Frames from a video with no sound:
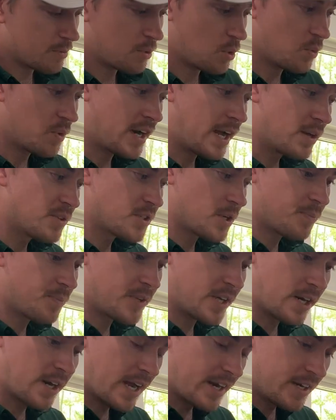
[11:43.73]
But when I was up
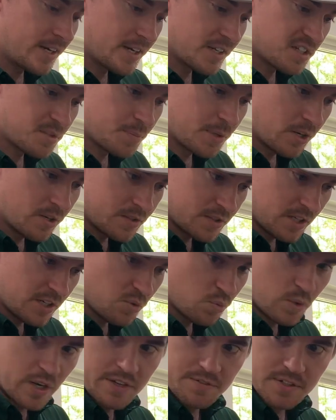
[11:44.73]
there, I didn't experience any
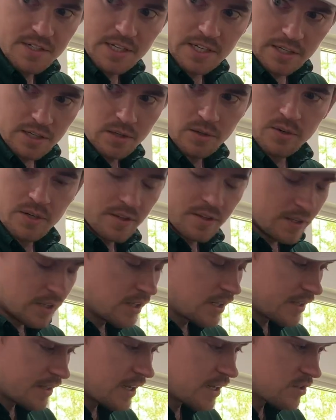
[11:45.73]
wavy decking or anything
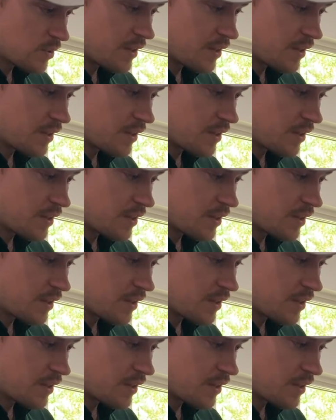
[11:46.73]
like that,